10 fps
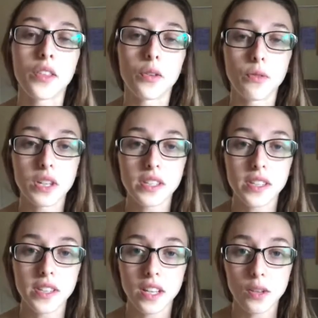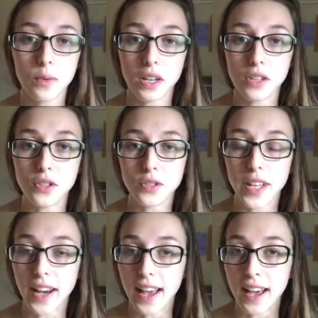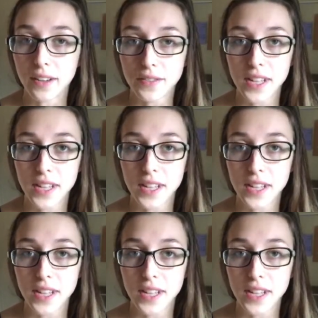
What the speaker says: The reason that you want to do that ahead of